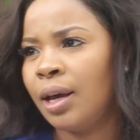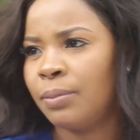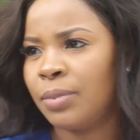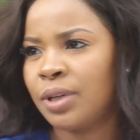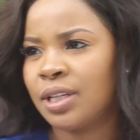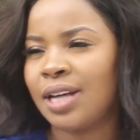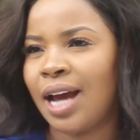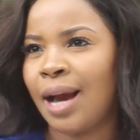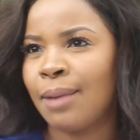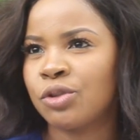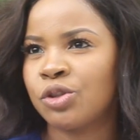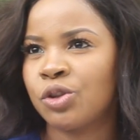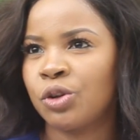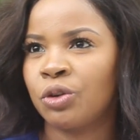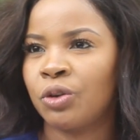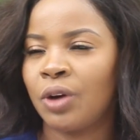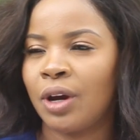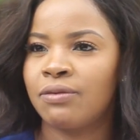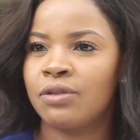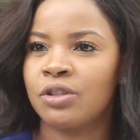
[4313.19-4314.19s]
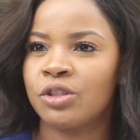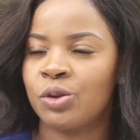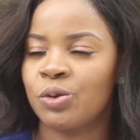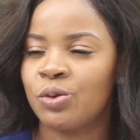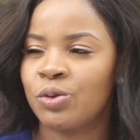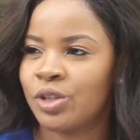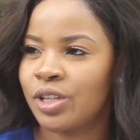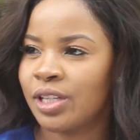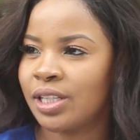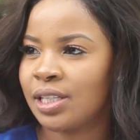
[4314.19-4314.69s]
But I'm so grateful to
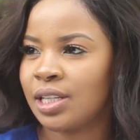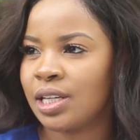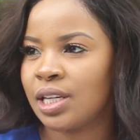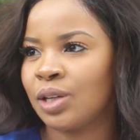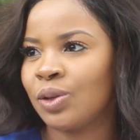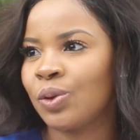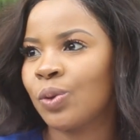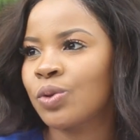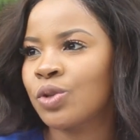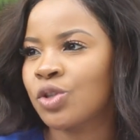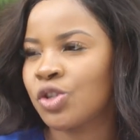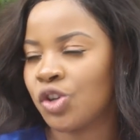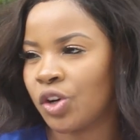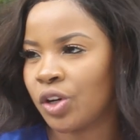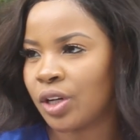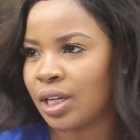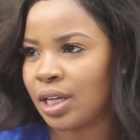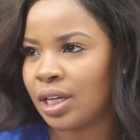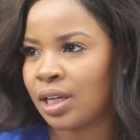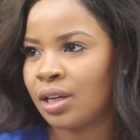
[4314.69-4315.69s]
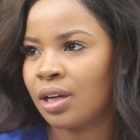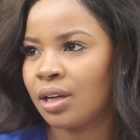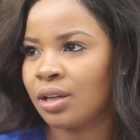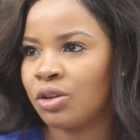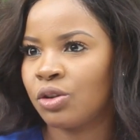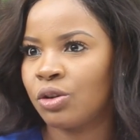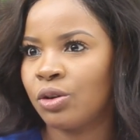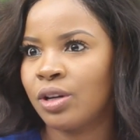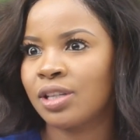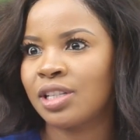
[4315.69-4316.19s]
also see your journey,
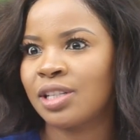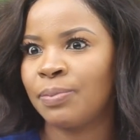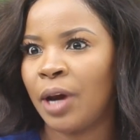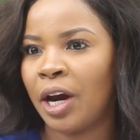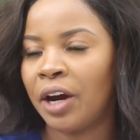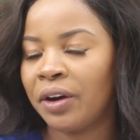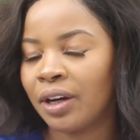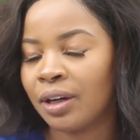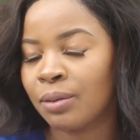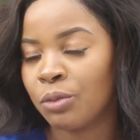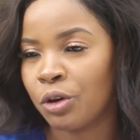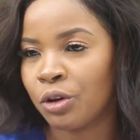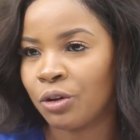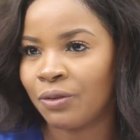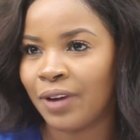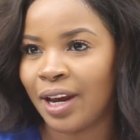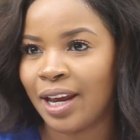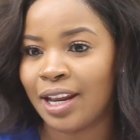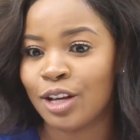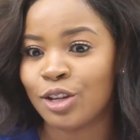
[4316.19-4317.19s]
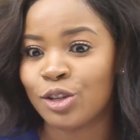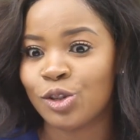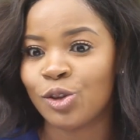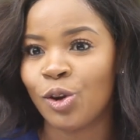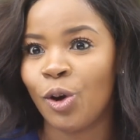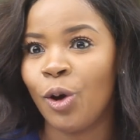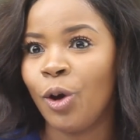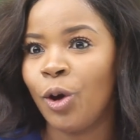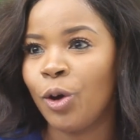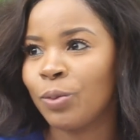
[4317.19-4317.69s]
you know, inspiring and motivating
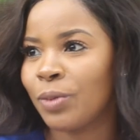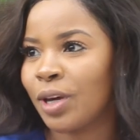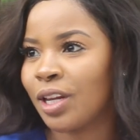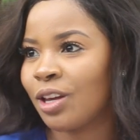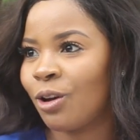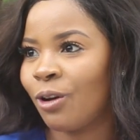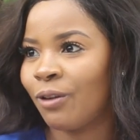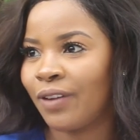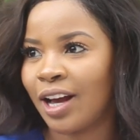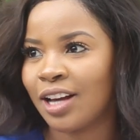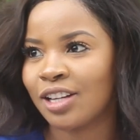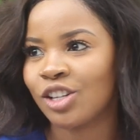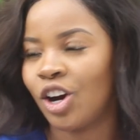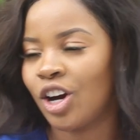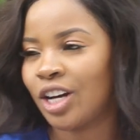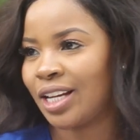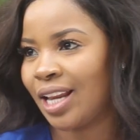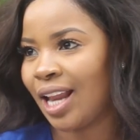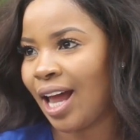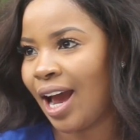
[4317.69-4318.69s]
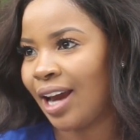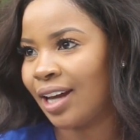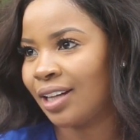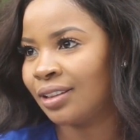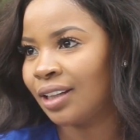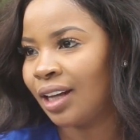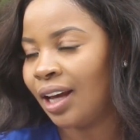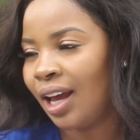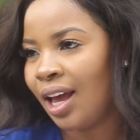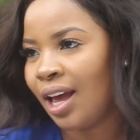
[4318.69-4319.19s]
so many of us
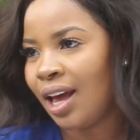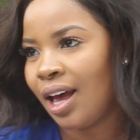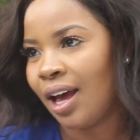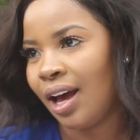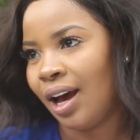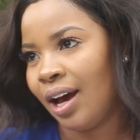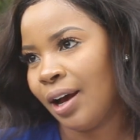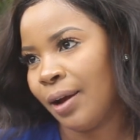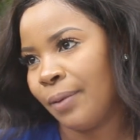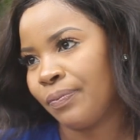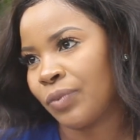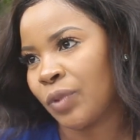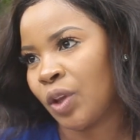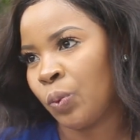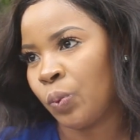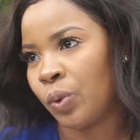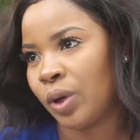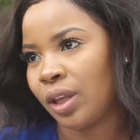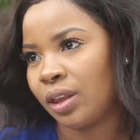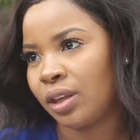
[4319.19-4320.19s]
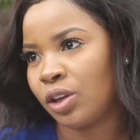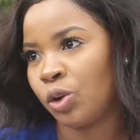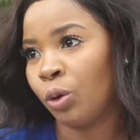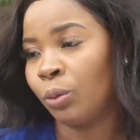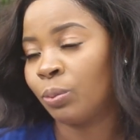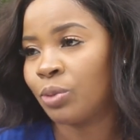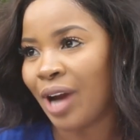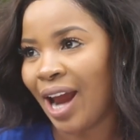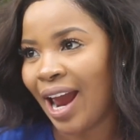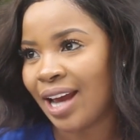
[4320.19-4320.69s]
online mm. um, with your
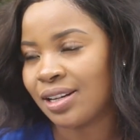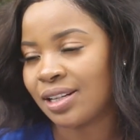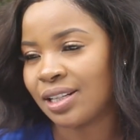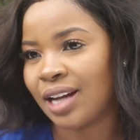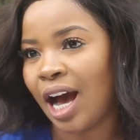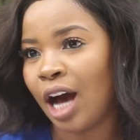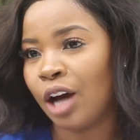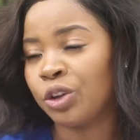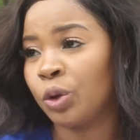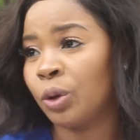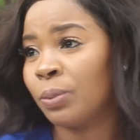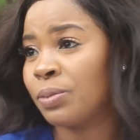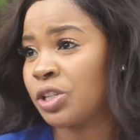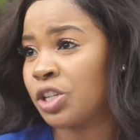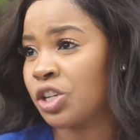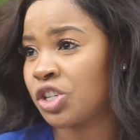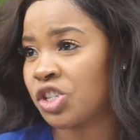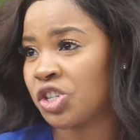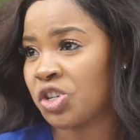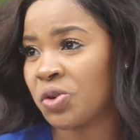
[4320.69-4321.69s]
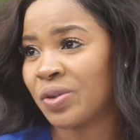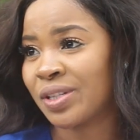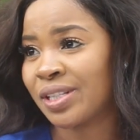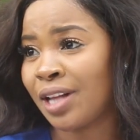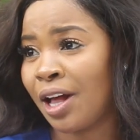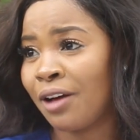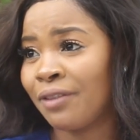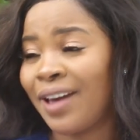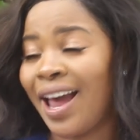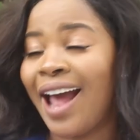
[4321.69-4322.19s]
brand and how you're positioning
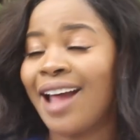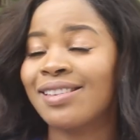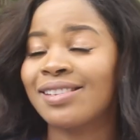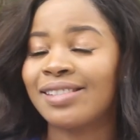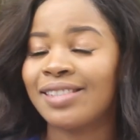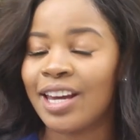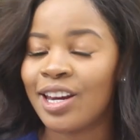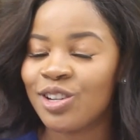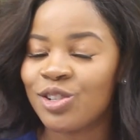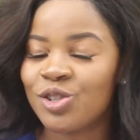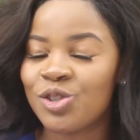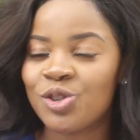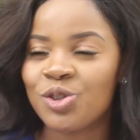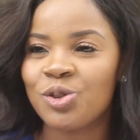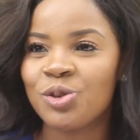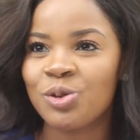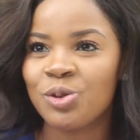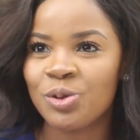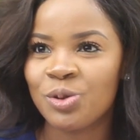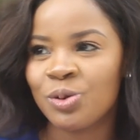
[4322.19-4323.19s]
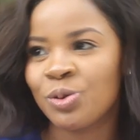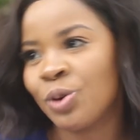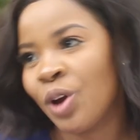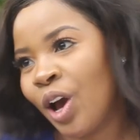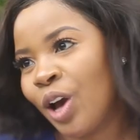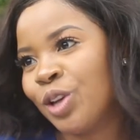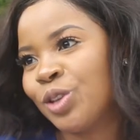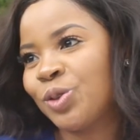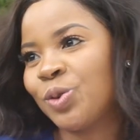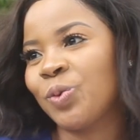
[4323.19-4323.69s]
yourself and staying true
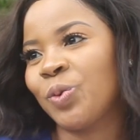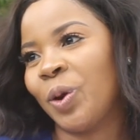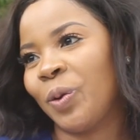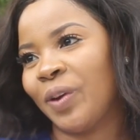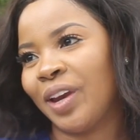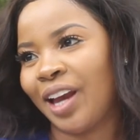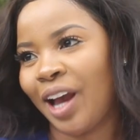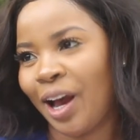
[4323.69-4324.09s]
to where we